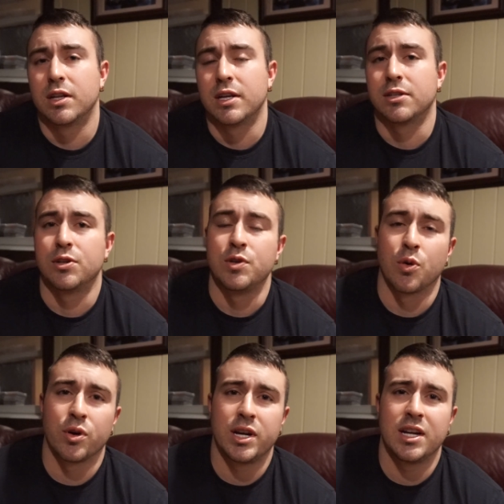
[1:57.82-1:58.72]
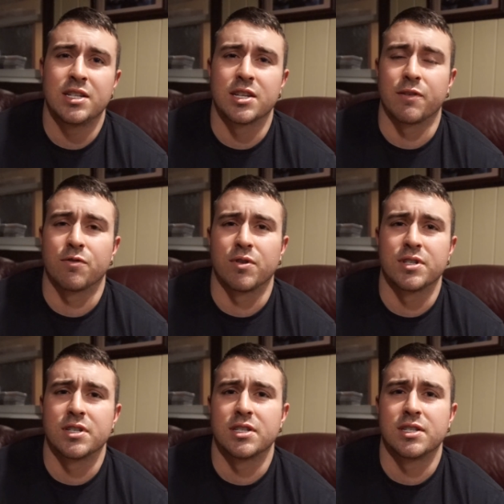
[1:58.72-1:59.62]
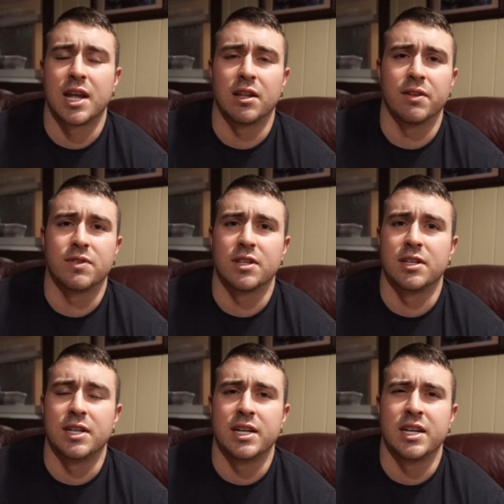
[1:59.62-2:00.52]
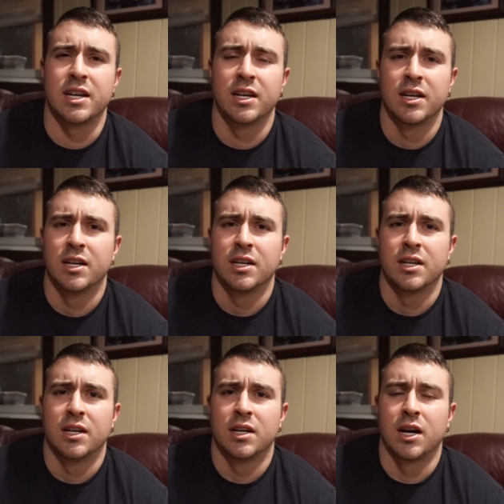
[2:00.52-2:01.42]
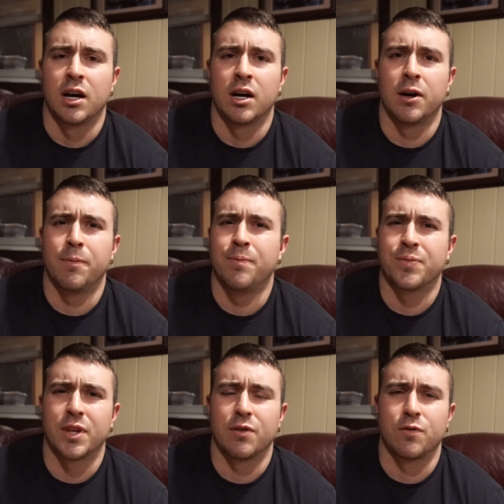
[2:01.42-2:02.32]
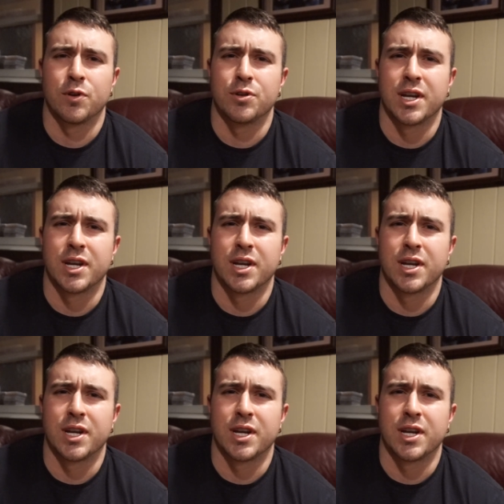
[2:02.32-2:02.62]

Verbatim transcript: it to your needs. Like for instance, deadlift to the knee. Uh, for your